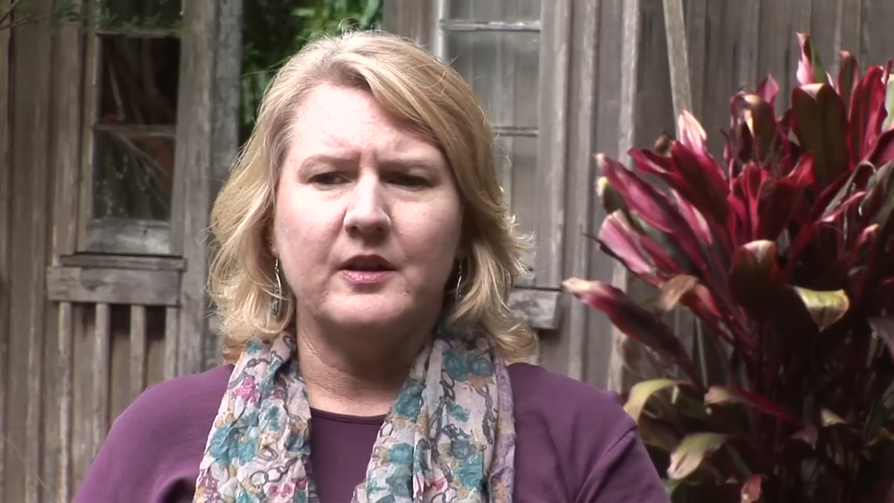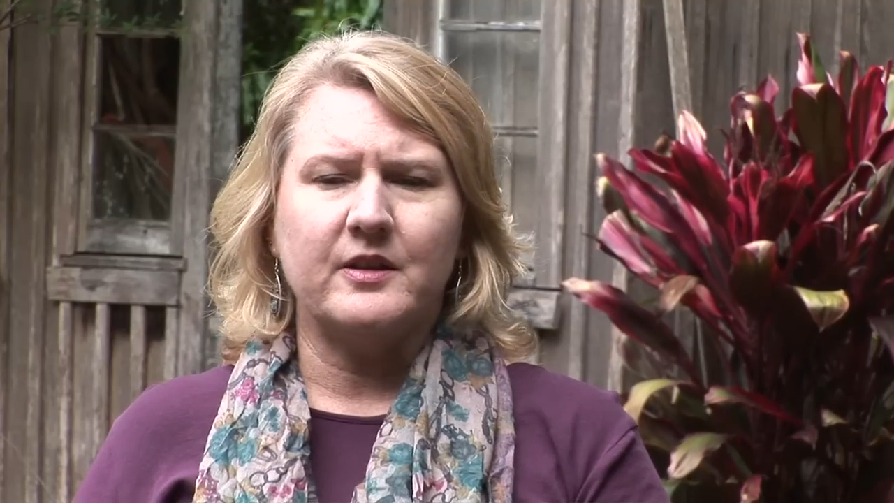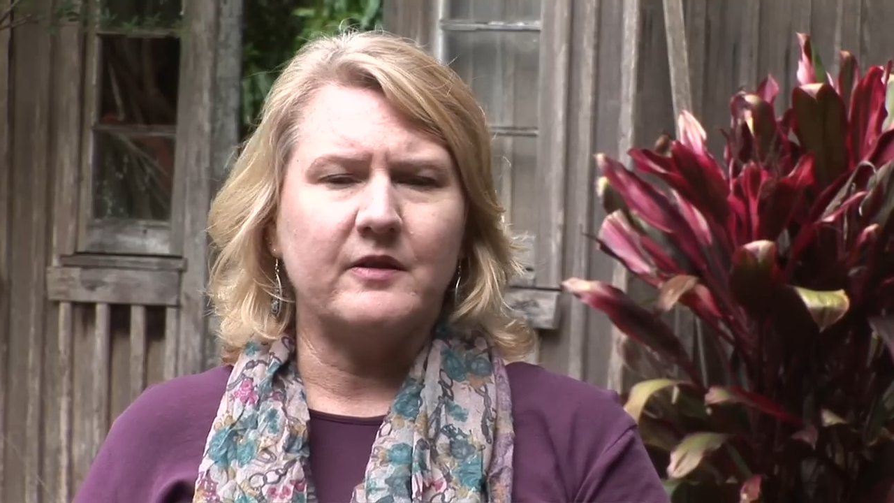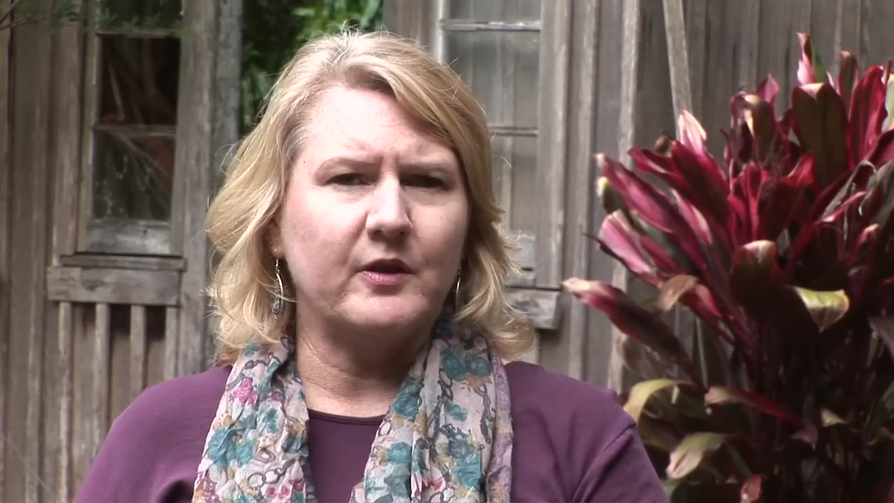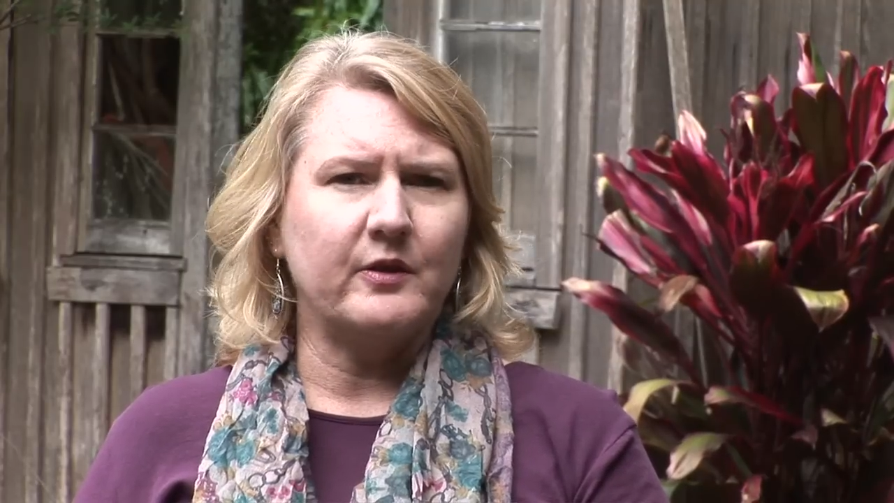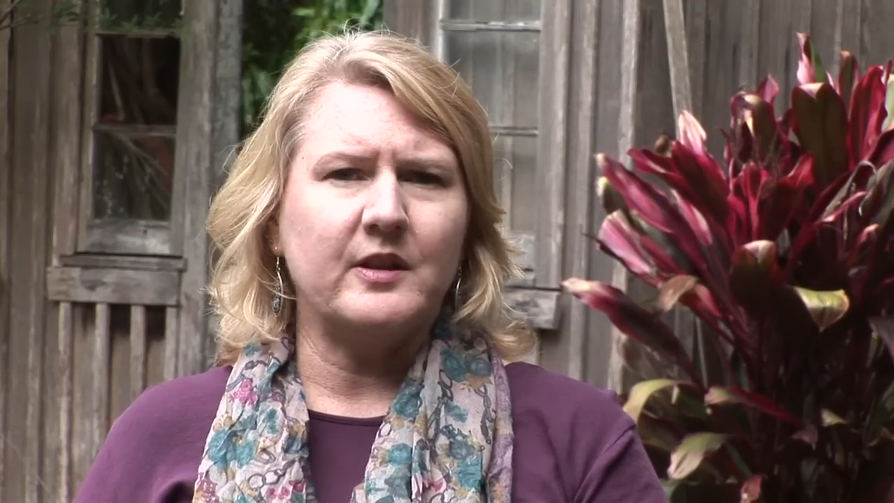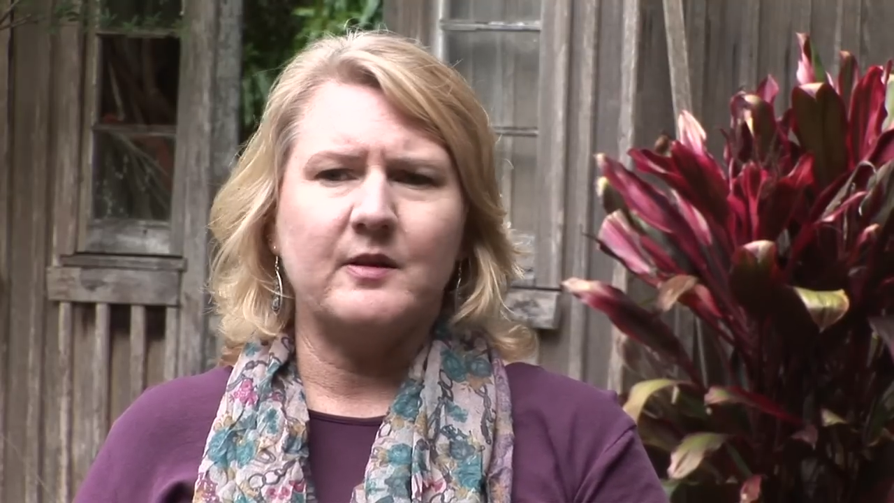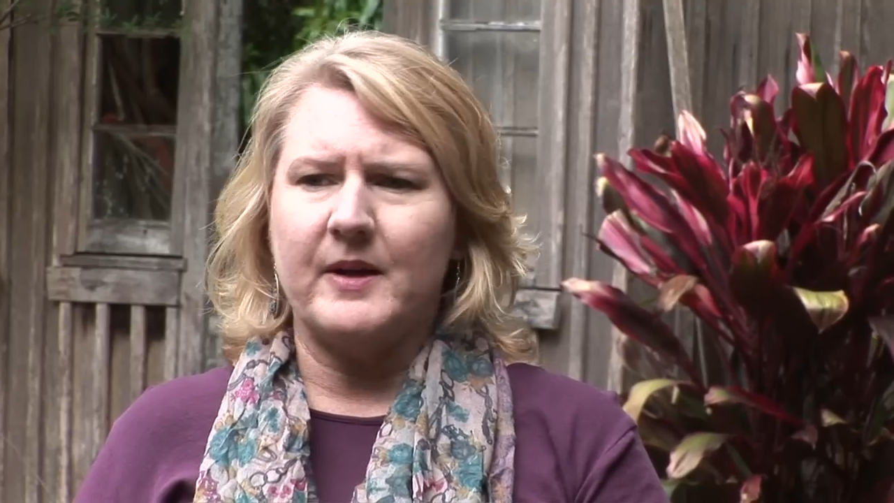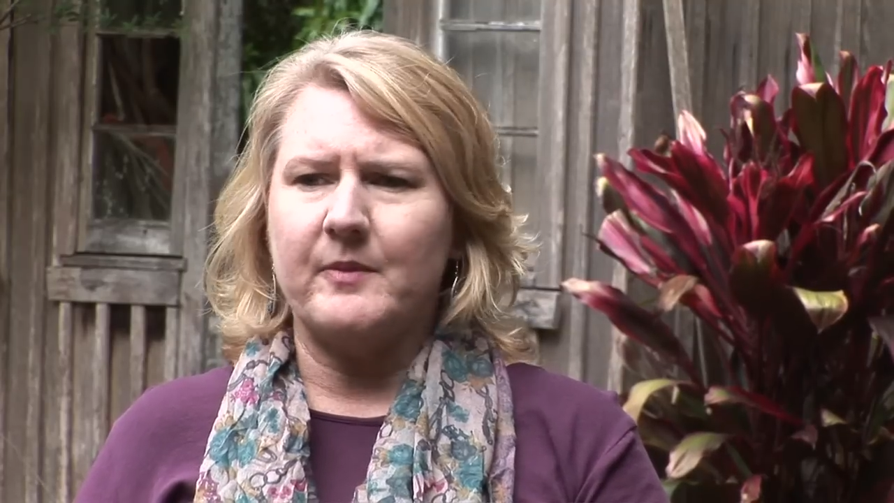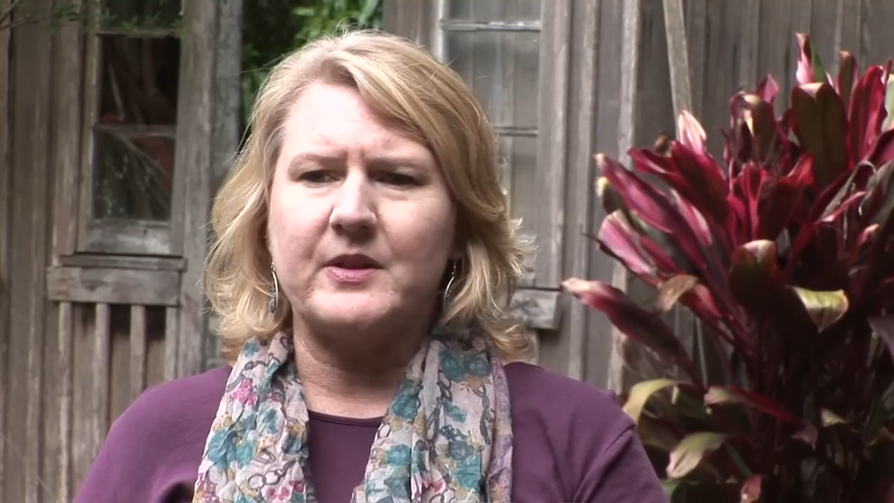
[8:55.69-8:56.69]

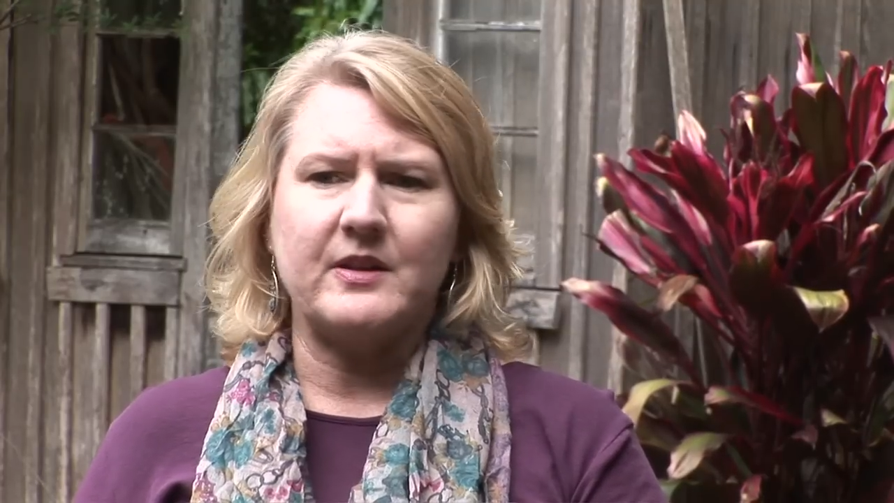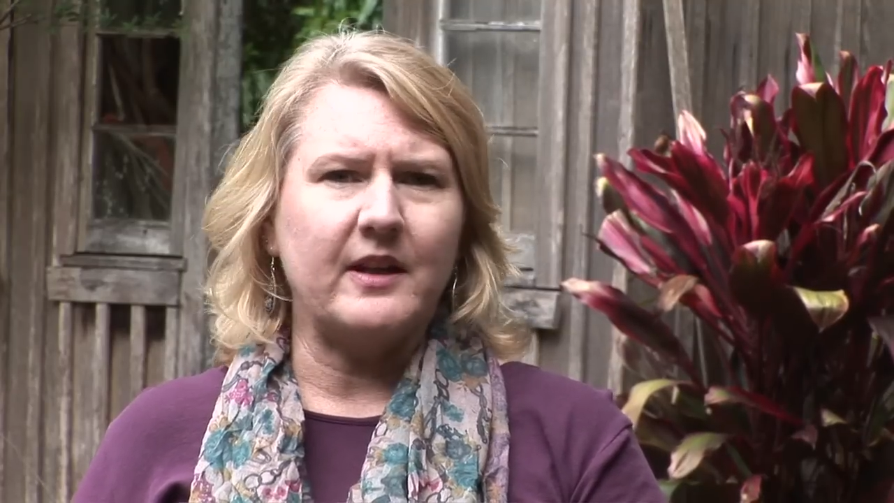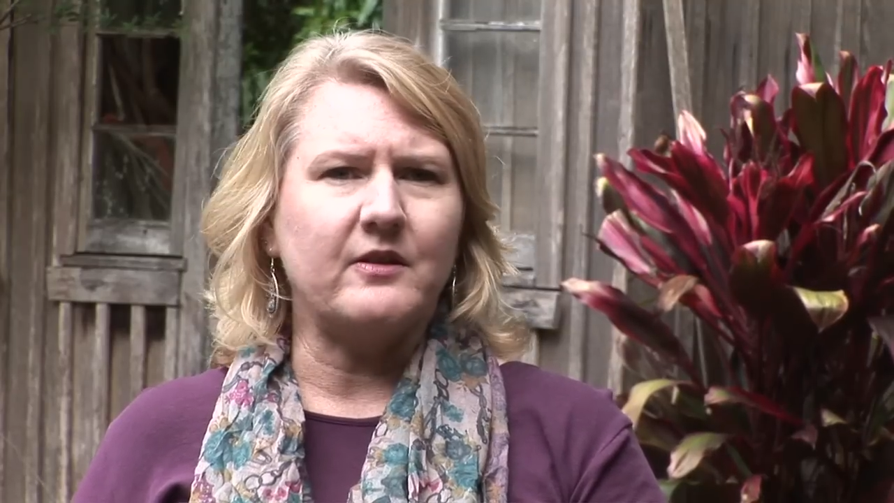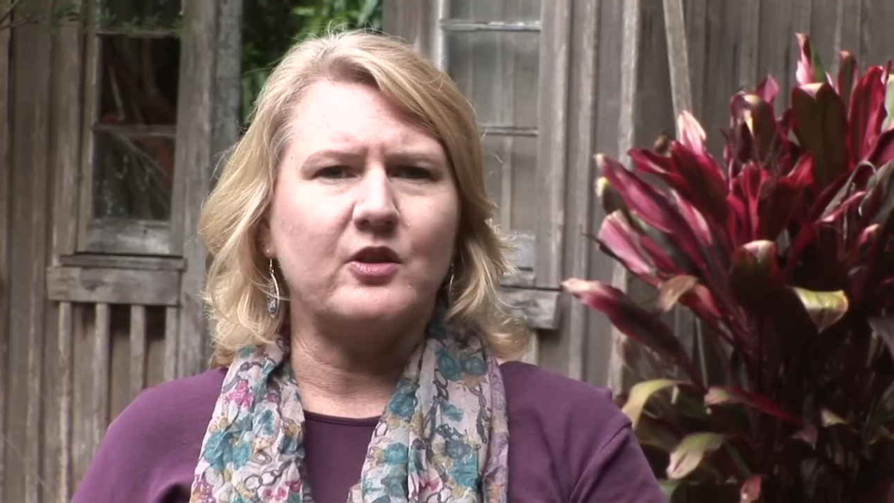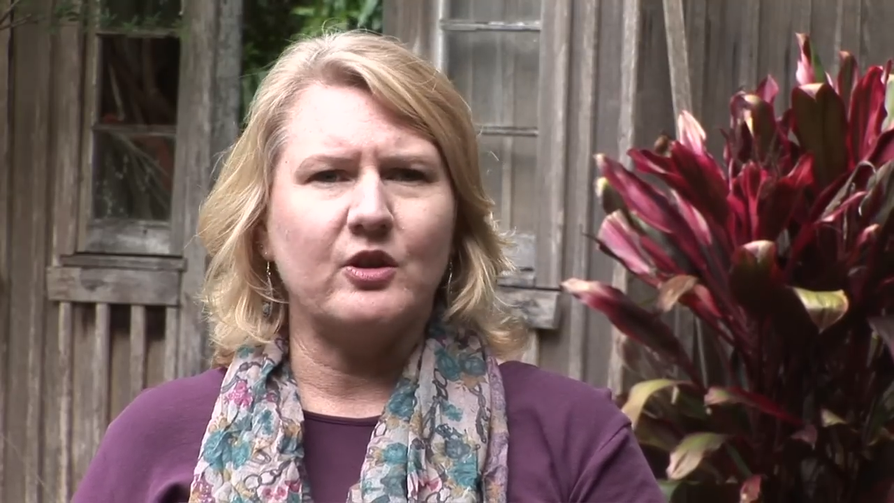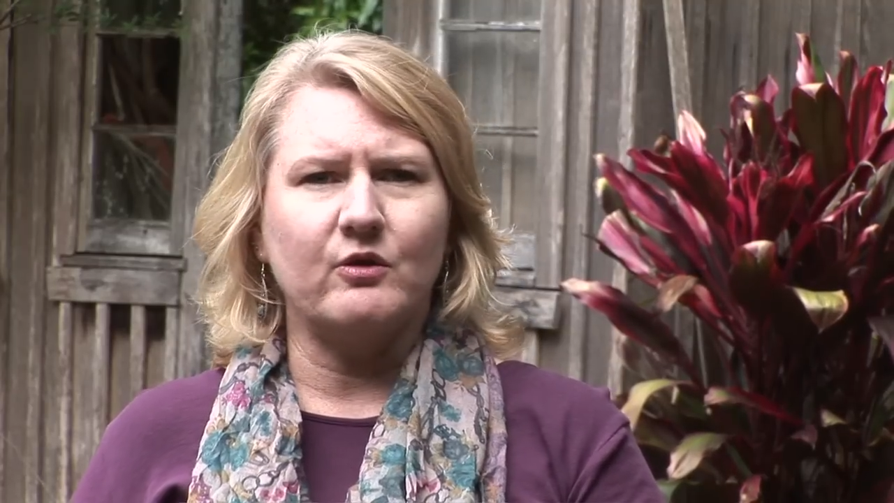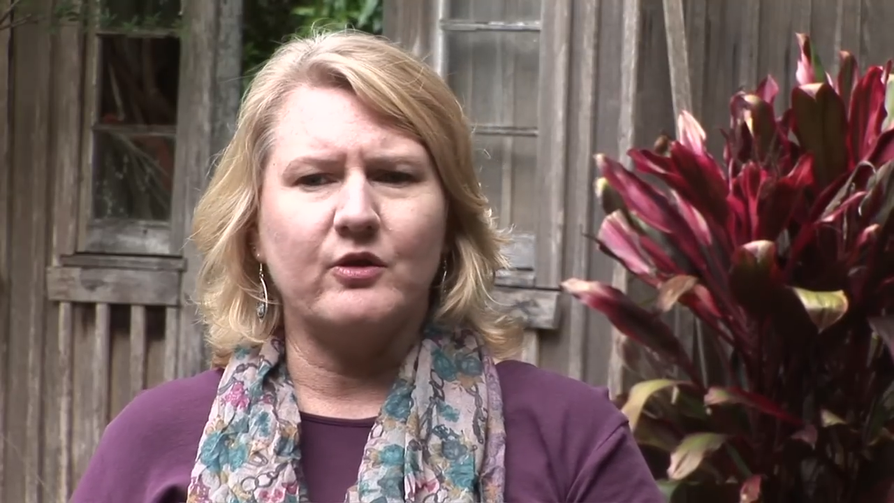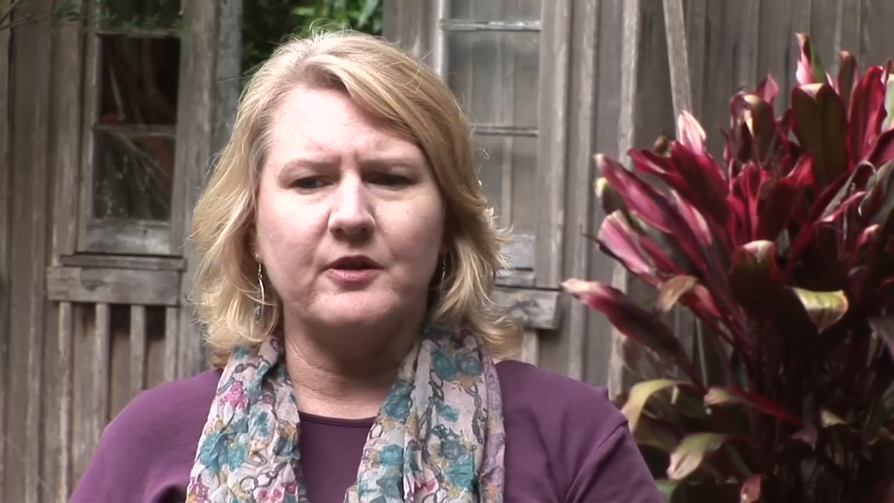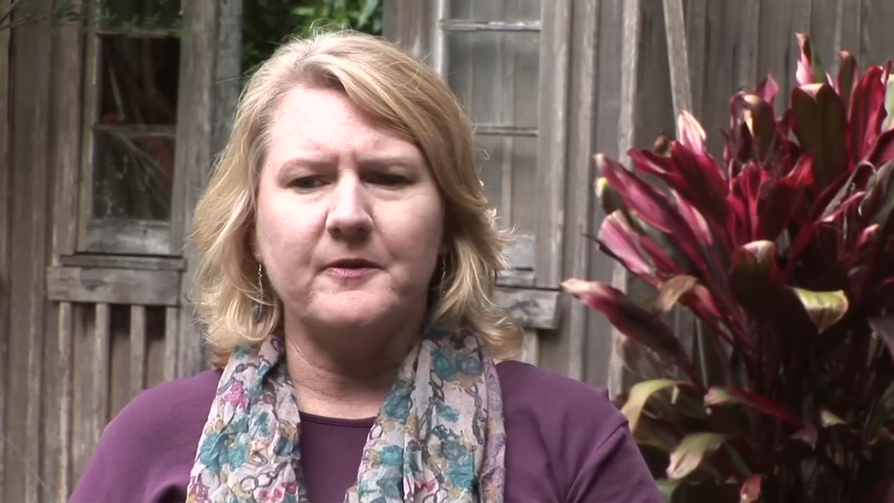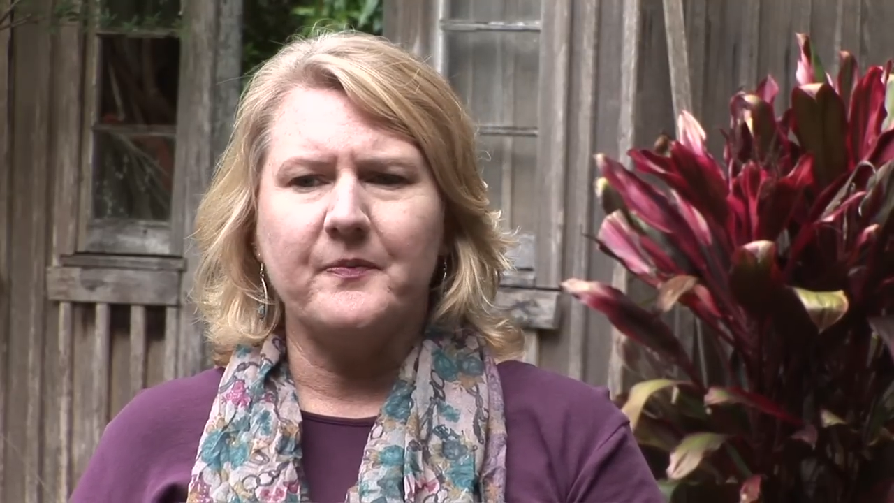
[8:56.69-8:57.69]
civilians, mums, dads,
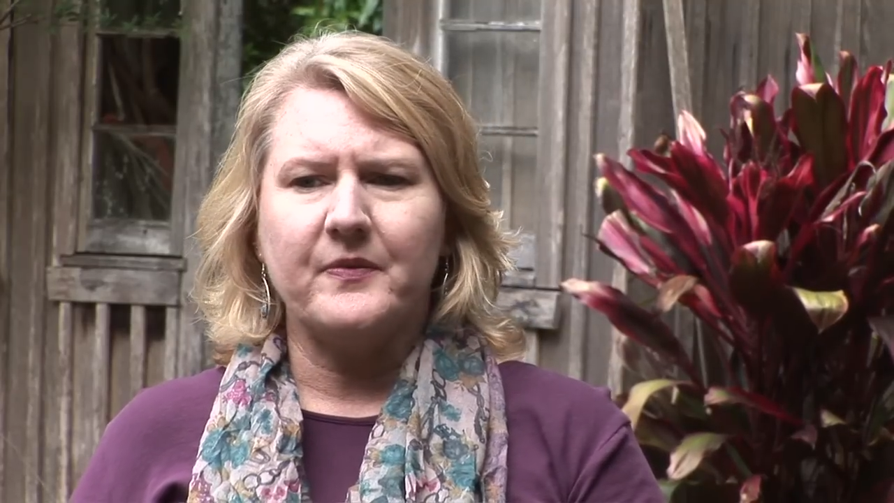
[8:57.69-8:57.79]
children,